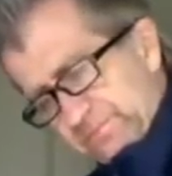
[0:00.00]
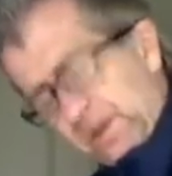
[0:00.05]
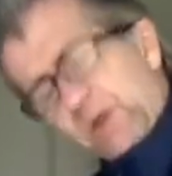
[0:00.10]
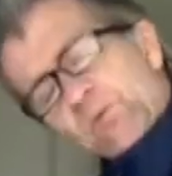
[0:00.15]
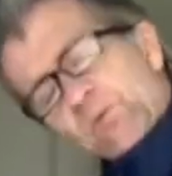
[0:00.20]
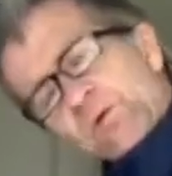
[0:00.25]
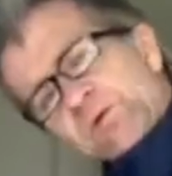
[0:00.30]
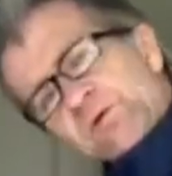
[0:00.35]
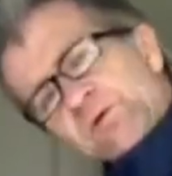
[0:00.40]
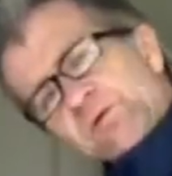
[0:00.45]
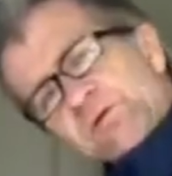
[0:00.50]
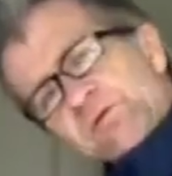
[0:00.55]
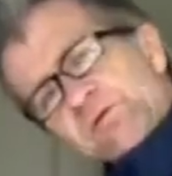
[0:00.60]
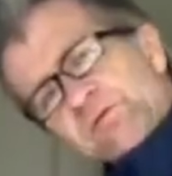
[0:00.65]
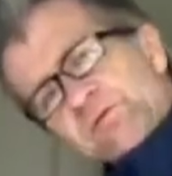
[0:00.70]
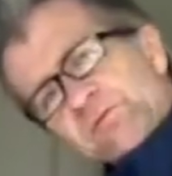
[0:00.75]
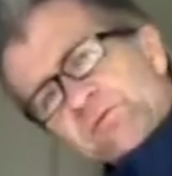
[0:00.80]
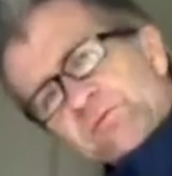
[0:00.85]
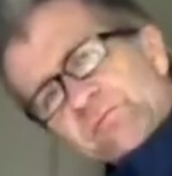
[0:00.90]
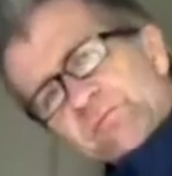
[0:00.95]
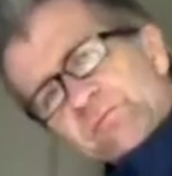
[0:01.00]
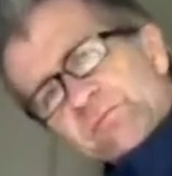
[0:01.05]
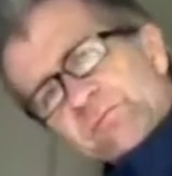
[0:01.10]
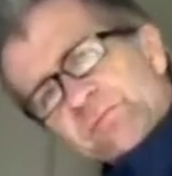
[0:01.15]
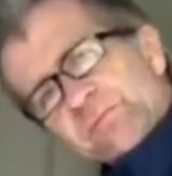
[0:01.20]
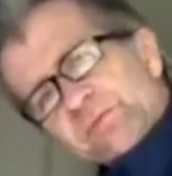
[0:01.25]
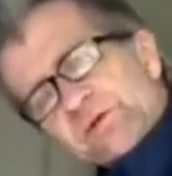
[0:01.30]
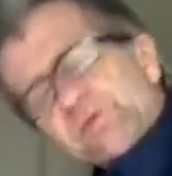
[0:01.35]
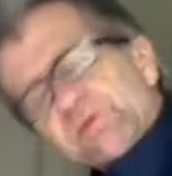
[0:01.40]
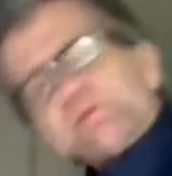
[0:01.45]
I wonder if
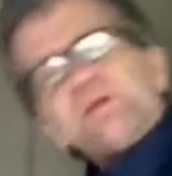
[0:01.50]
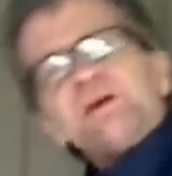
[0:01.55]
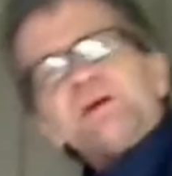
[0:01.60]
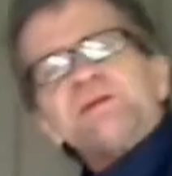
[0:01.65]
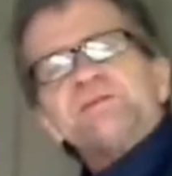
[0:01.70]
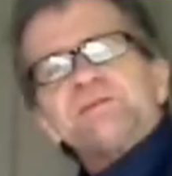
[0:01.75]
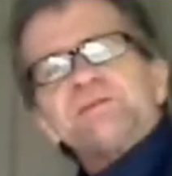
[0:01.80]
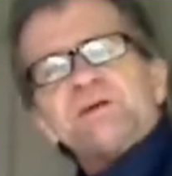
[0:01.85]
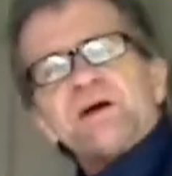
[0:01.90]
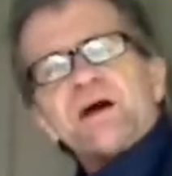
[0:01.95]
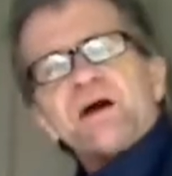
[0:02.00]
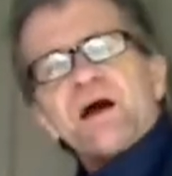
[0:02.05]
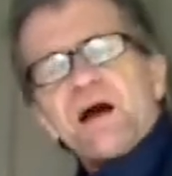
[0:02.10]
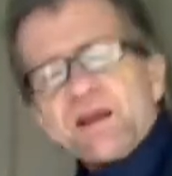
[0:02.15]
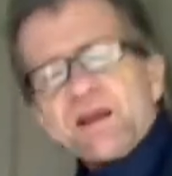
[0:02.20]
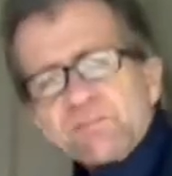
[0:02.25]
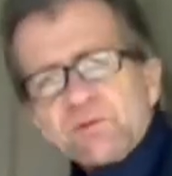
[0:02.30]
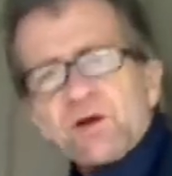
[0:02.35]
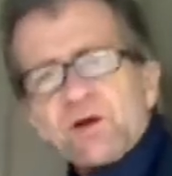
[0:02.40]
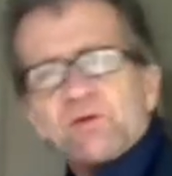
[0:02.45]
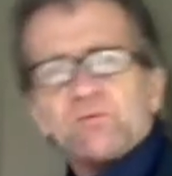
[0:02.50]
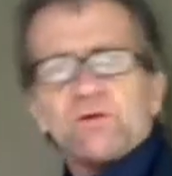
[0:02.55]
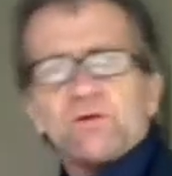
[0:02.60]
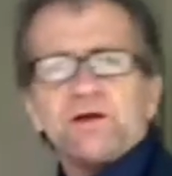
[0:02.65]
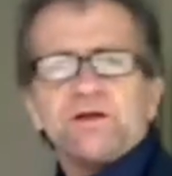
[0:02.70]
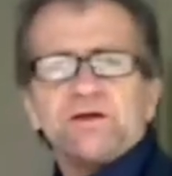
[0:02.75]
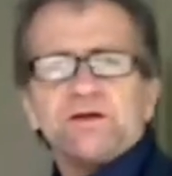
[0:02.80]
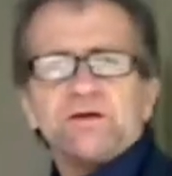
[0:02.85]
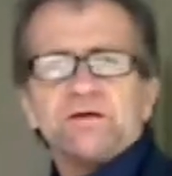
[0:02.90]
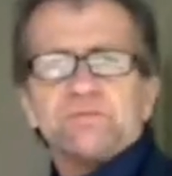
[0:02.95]
there are things I'm not
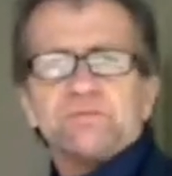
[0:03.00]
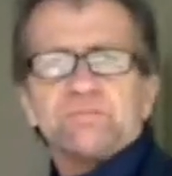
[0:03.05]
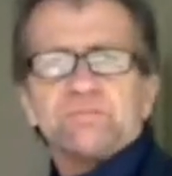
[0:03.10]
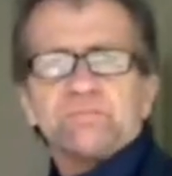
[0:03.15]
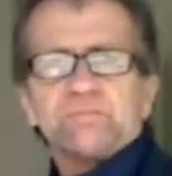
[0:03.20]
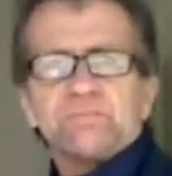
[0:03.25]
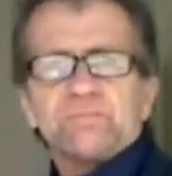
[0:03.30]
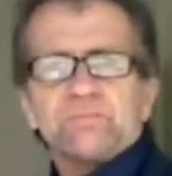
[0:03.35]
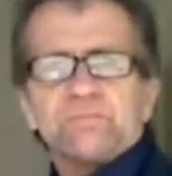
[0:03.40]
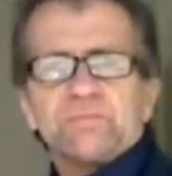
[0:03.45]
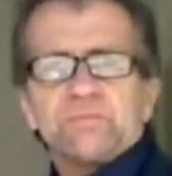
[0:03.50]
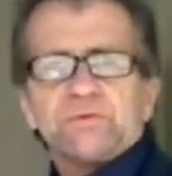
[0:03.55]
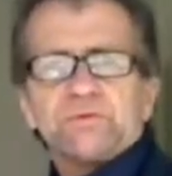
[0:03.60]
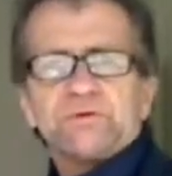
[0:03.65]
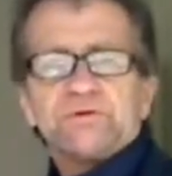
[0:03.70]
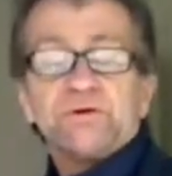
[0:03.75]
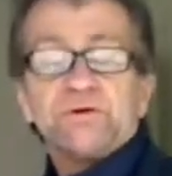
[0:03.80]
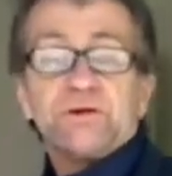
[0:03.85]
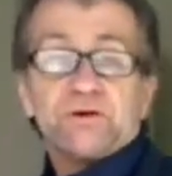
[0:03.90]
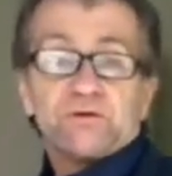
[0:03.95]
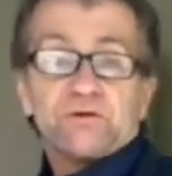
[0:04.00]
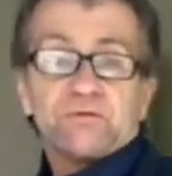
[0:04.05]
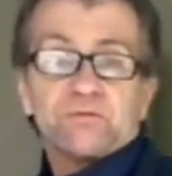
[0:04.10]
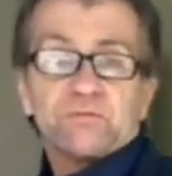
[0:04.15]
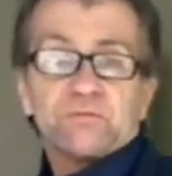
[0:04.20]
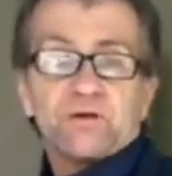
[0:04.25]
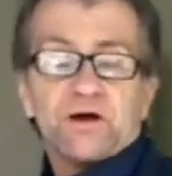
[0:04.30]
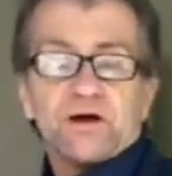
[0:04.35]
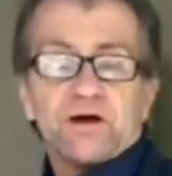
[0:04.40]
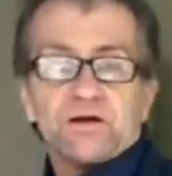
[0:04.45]
ready to hear
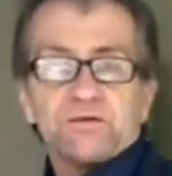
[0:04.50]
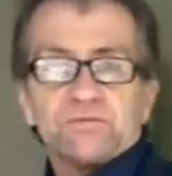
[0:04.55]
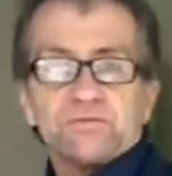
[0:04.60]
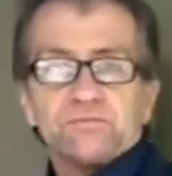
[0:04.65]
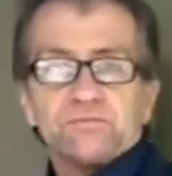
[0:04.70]
from God.